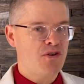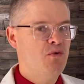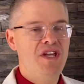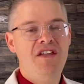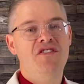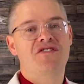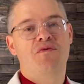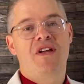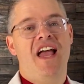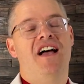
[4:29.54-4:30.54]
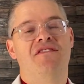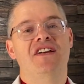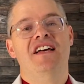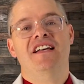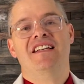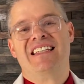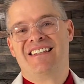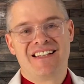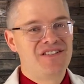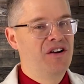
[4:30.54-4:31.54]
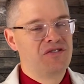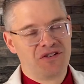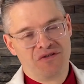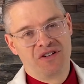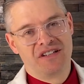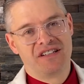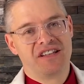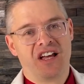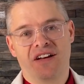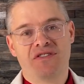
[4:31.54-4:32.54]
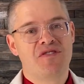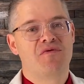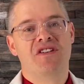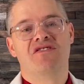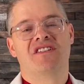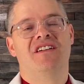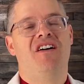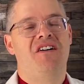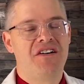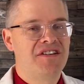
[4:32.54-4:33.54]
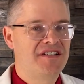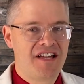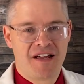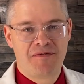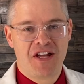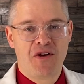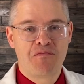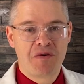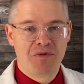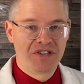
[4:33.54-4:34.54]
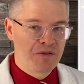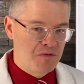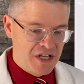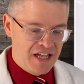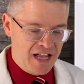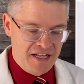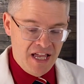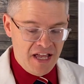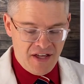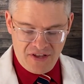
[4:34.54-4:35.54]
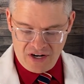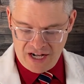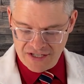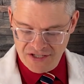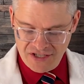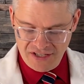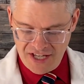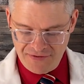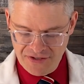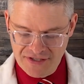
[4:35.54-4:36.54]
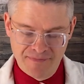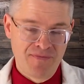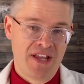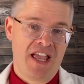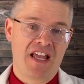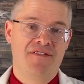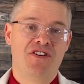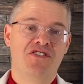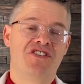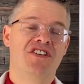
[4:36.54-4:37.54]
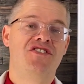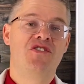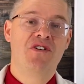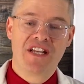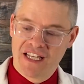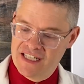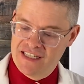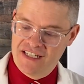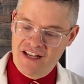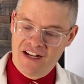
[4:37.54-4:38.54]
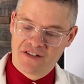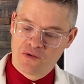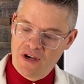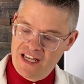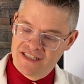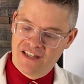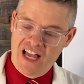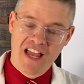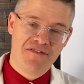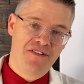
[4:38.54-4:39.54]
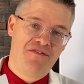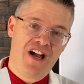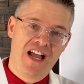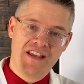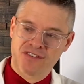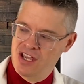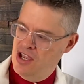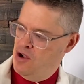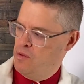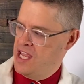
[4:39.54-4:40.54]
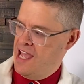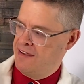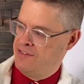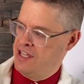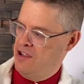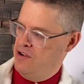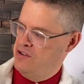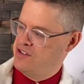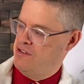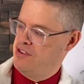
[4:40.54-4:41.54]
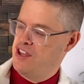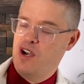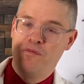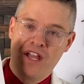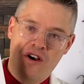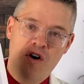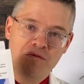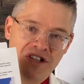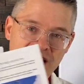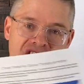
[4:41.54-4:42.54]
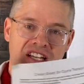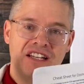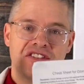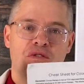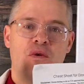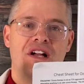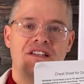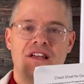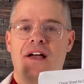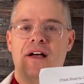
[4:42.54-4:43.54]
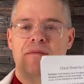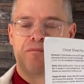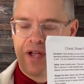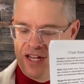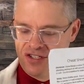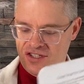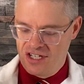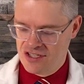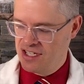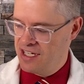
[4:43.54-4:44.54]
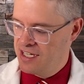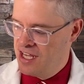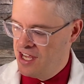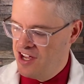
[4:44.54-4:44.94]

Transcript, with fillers: We use, we have six ozone units in the office. We use it all the time to help people to regain their oxygen levels. And if you're just joining us, the Dr. West live at 5, we have the Ozone Therapy at Home cheat sheet. It's a one-page um, cheat sheet.